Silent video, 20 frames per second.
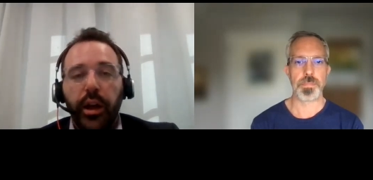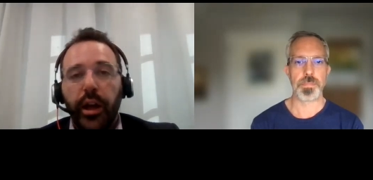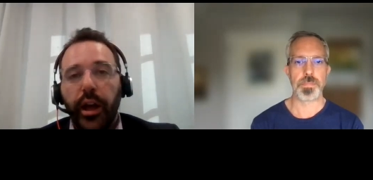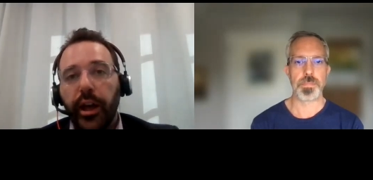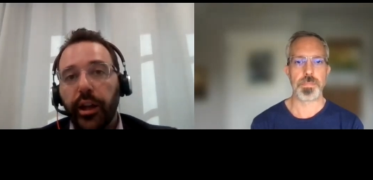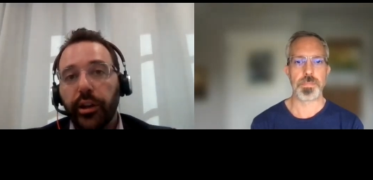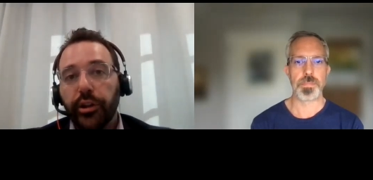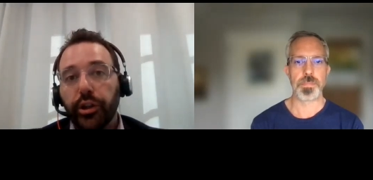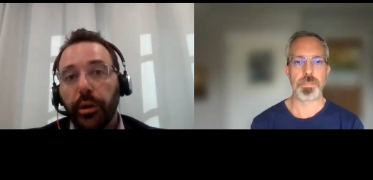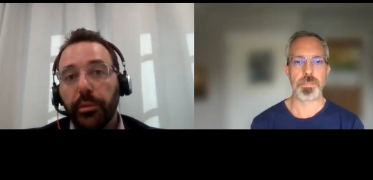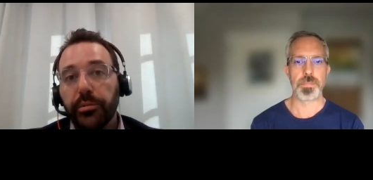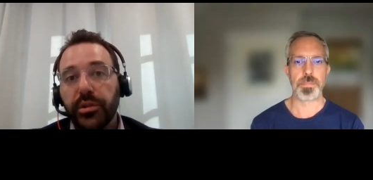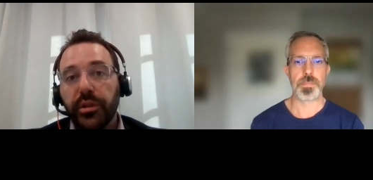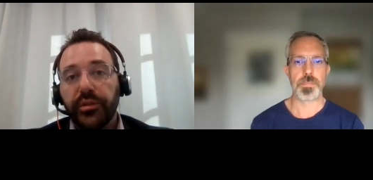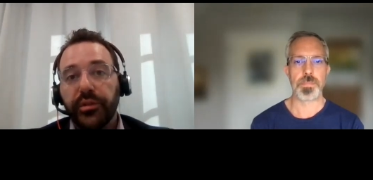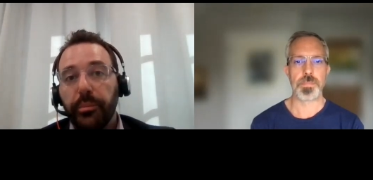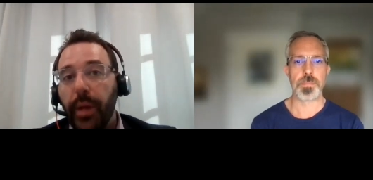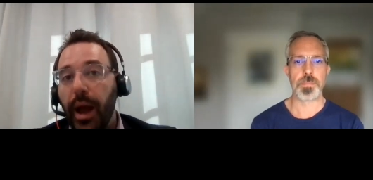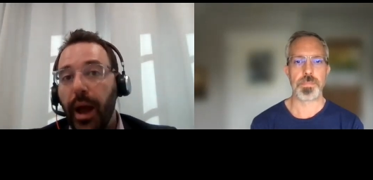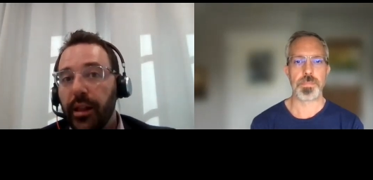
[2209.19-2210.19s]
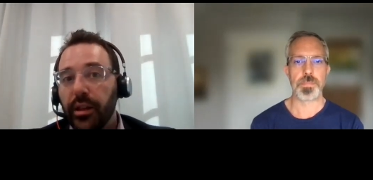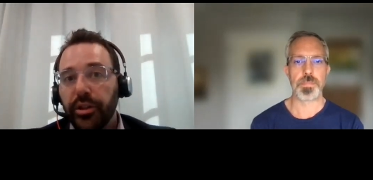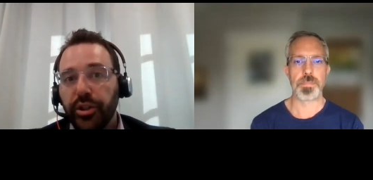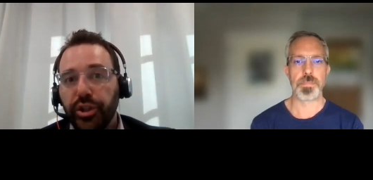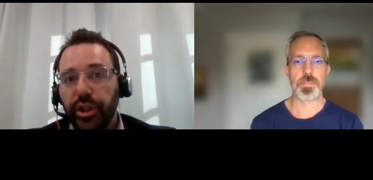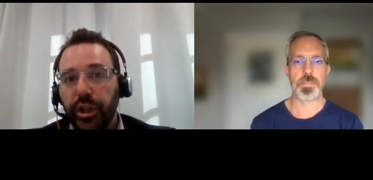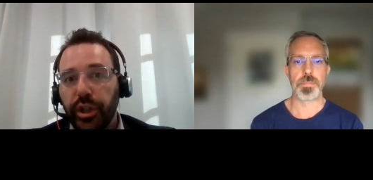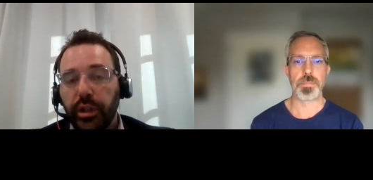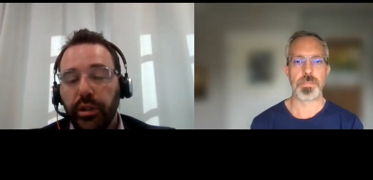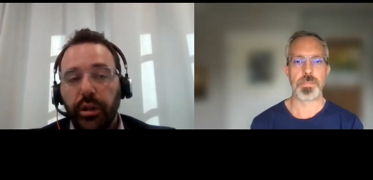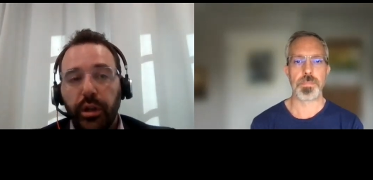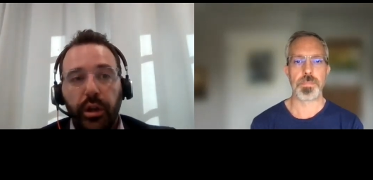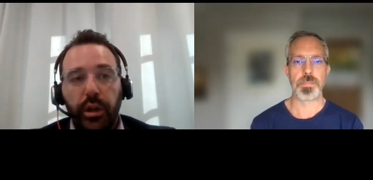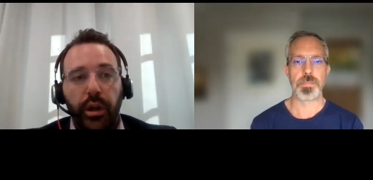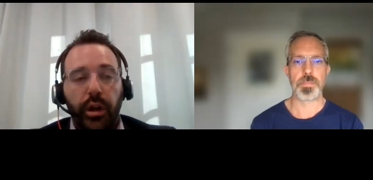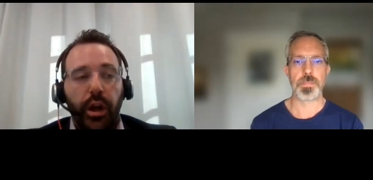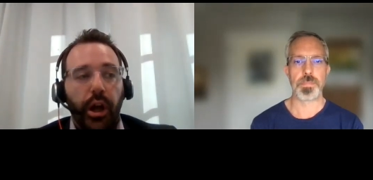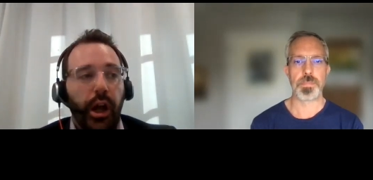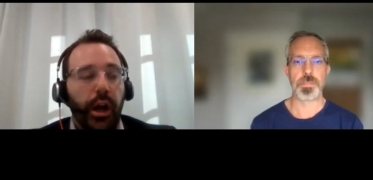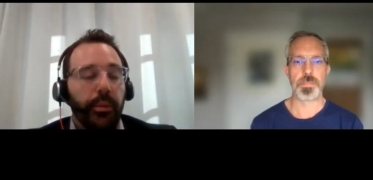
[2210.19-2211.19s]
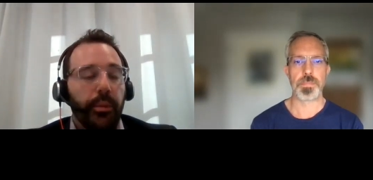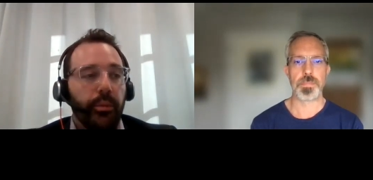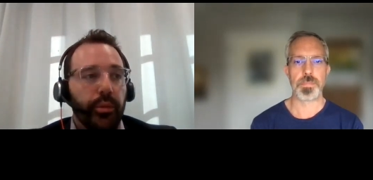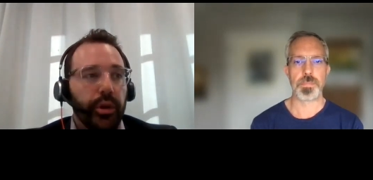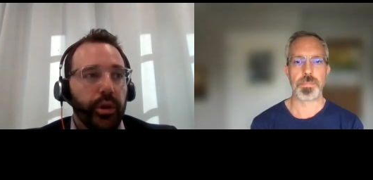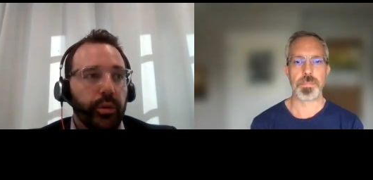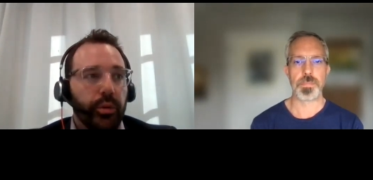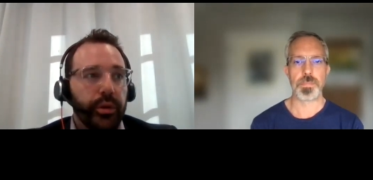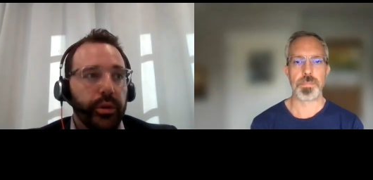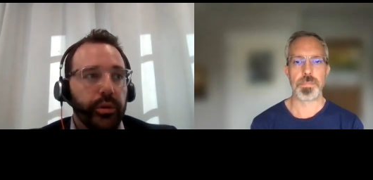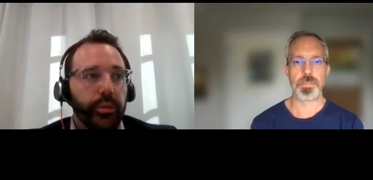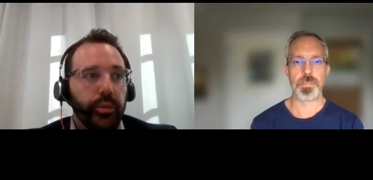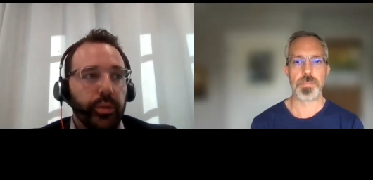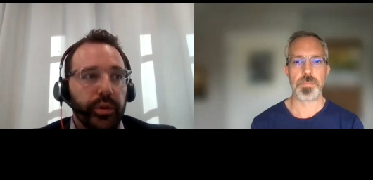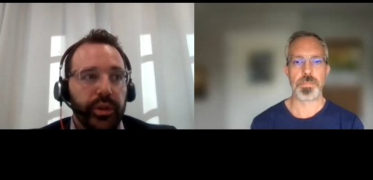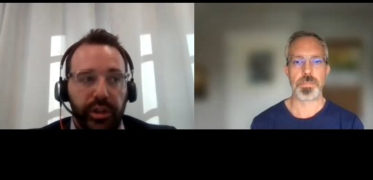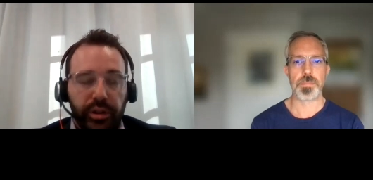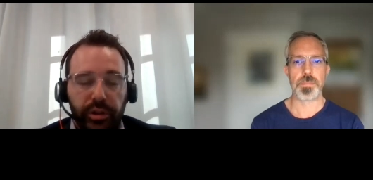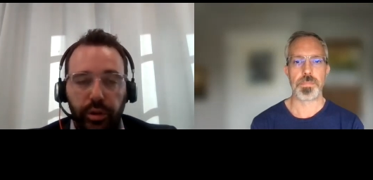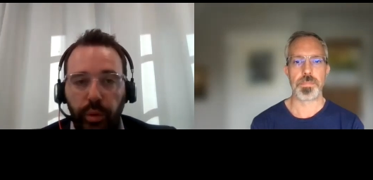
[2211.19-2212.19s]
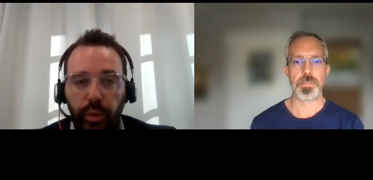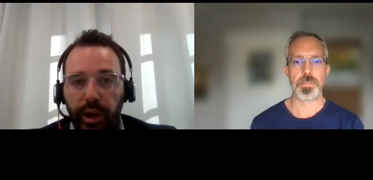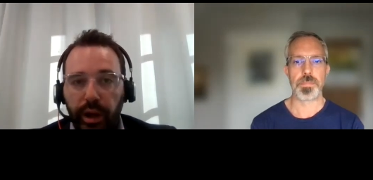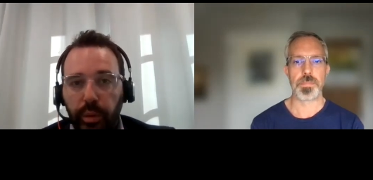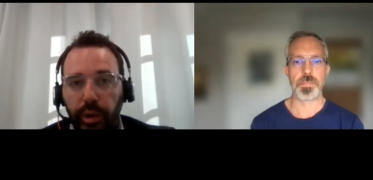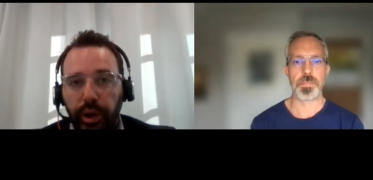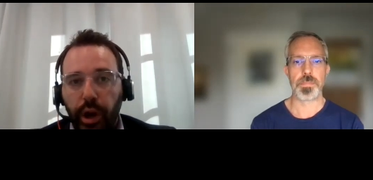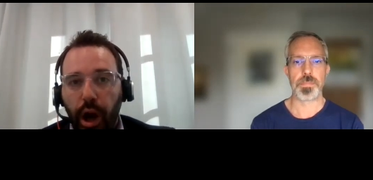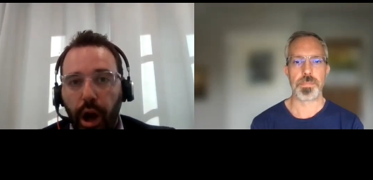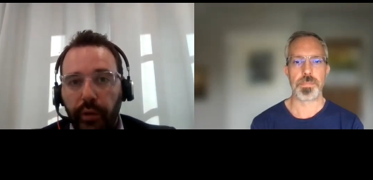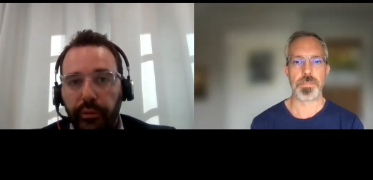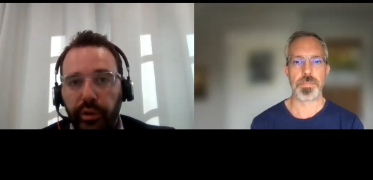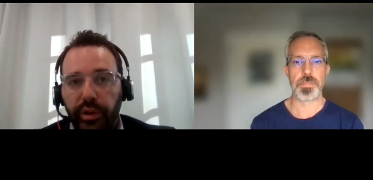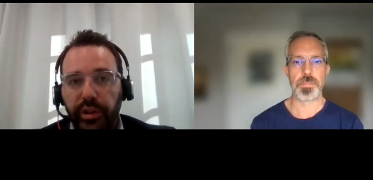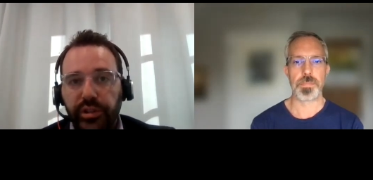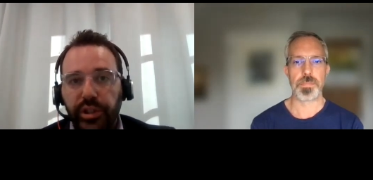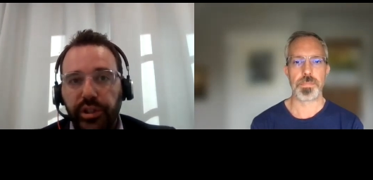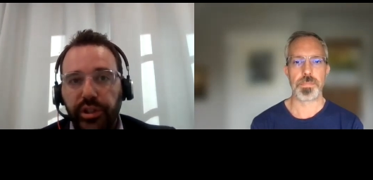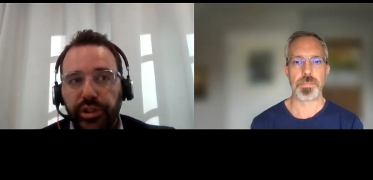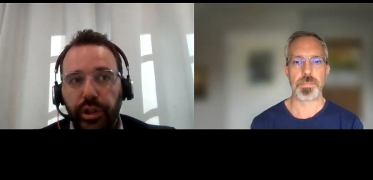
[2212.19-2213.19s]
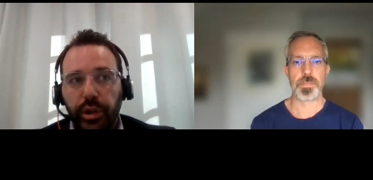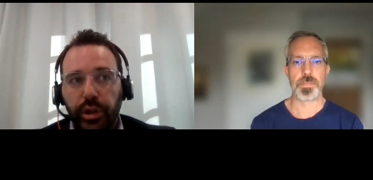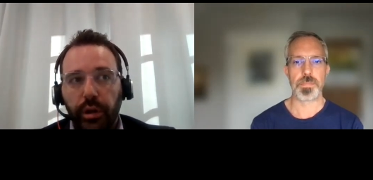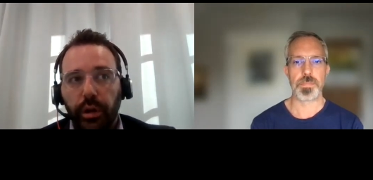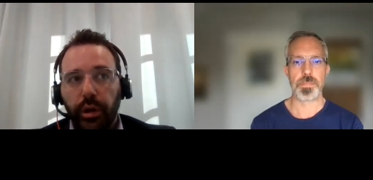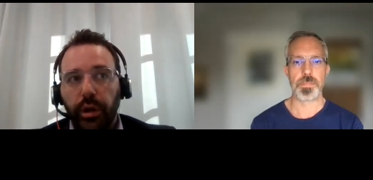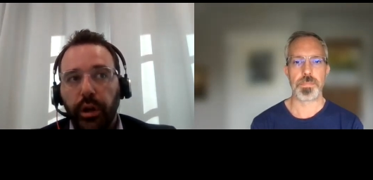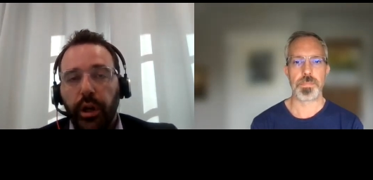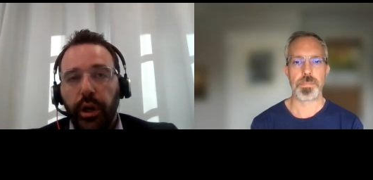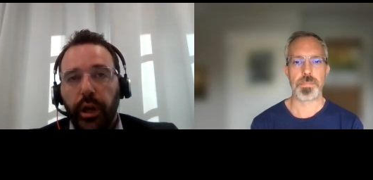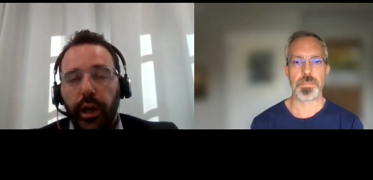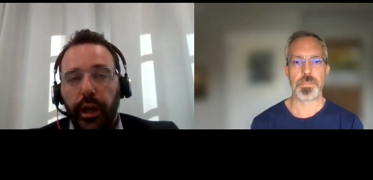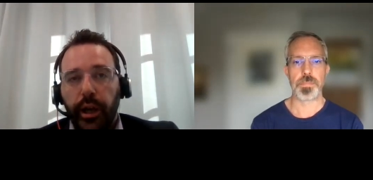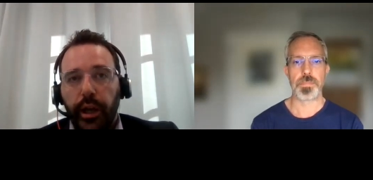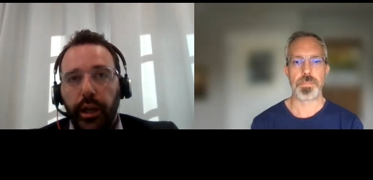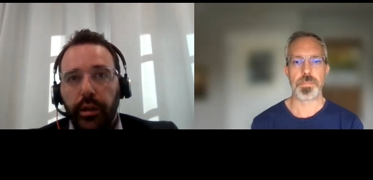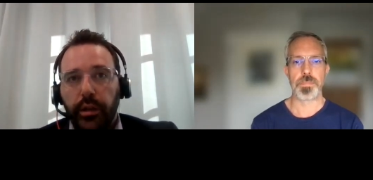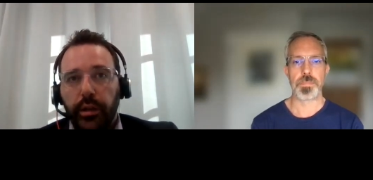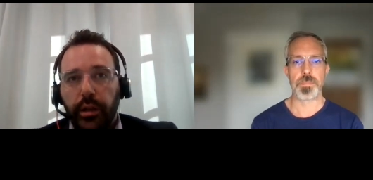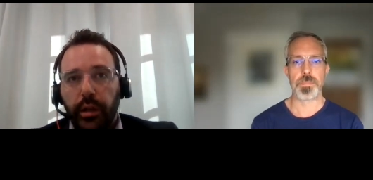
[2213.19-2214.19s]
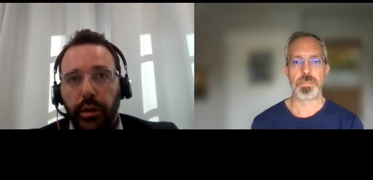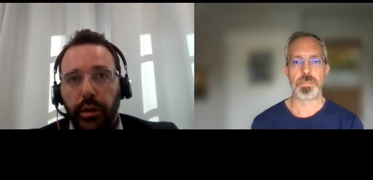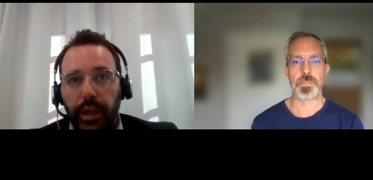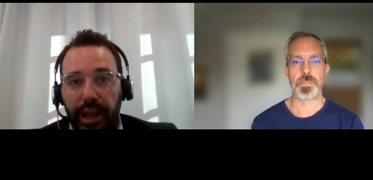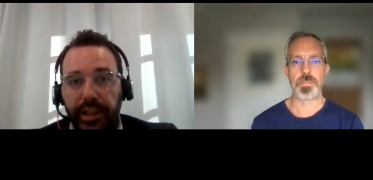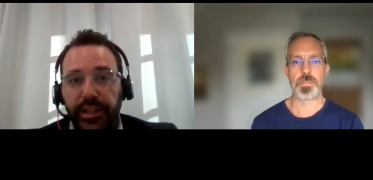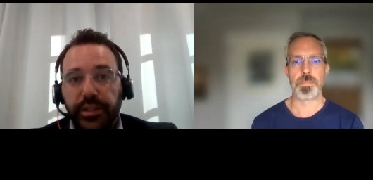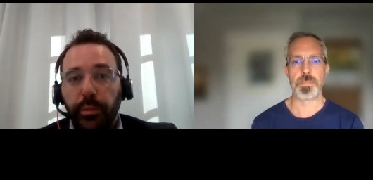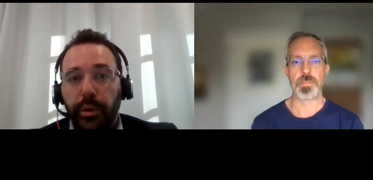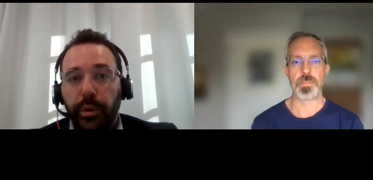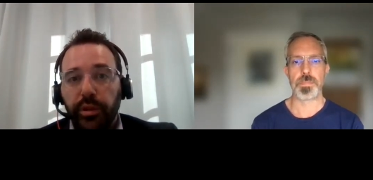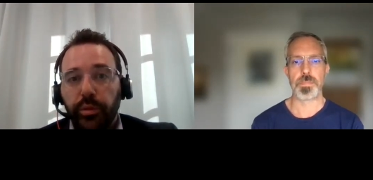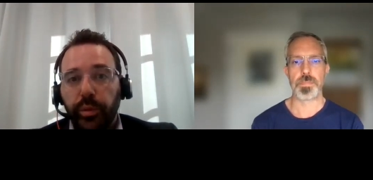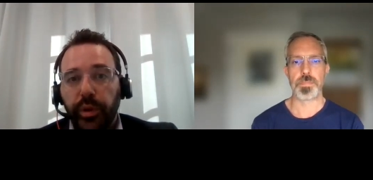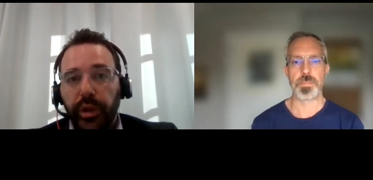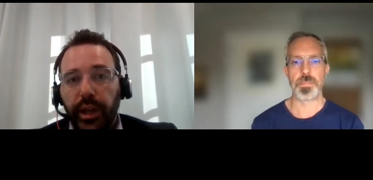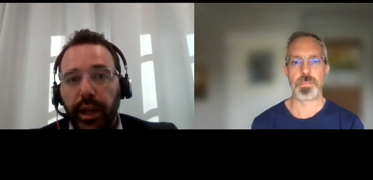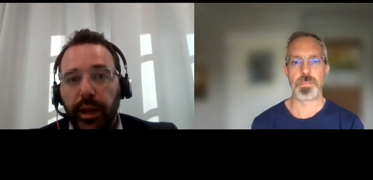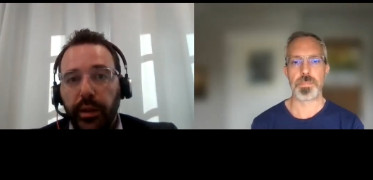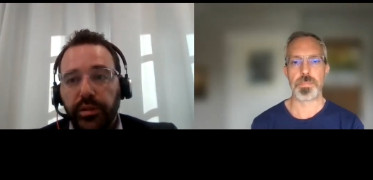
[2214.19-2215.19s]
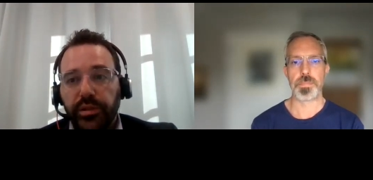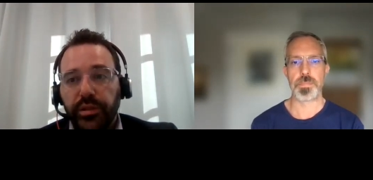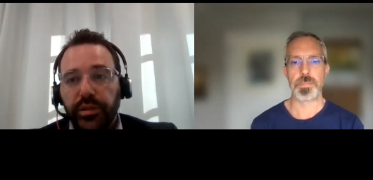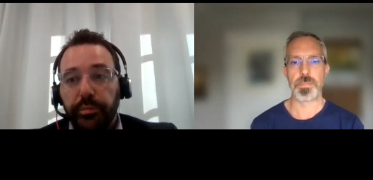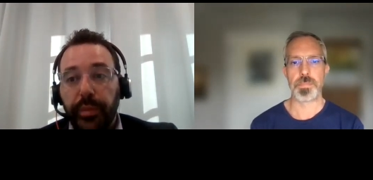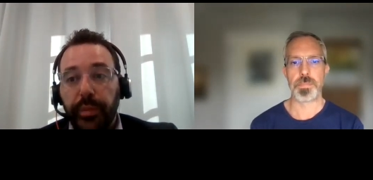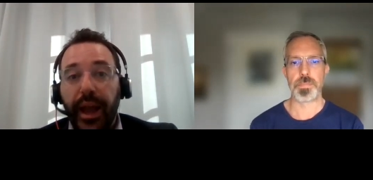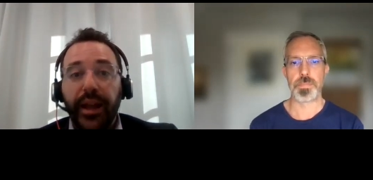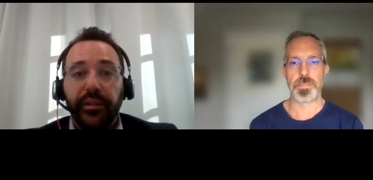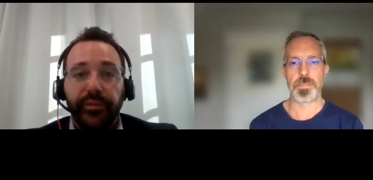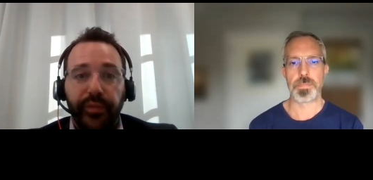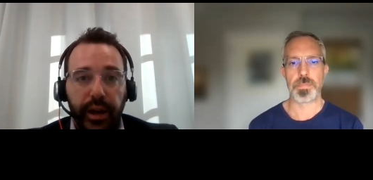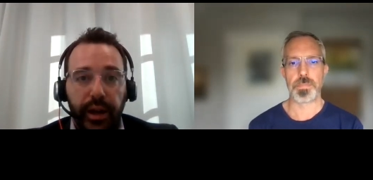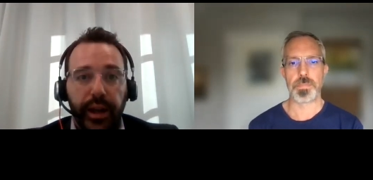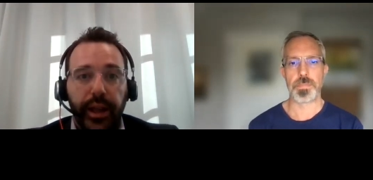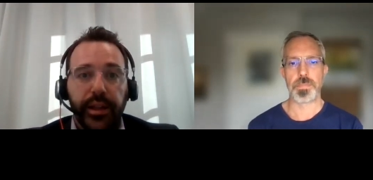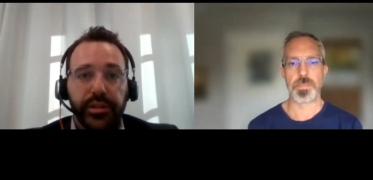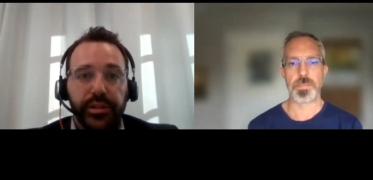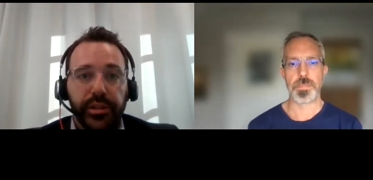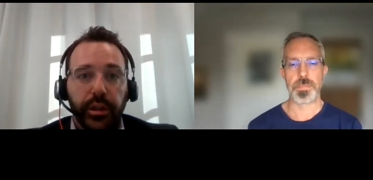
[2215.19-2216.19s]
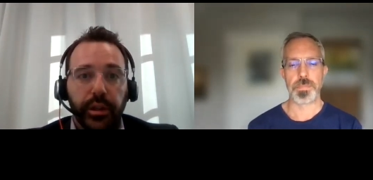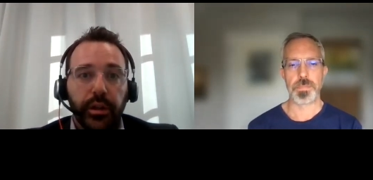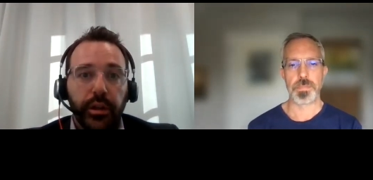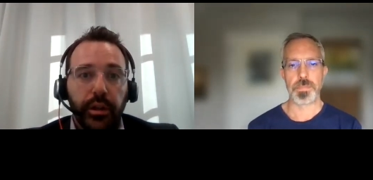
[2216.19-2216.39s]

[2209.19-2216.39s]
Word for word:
Speaker 1: And in terms of the balance sheet, um, you know, we we did two equity offerings this year, and uh, last month we announced bank financing,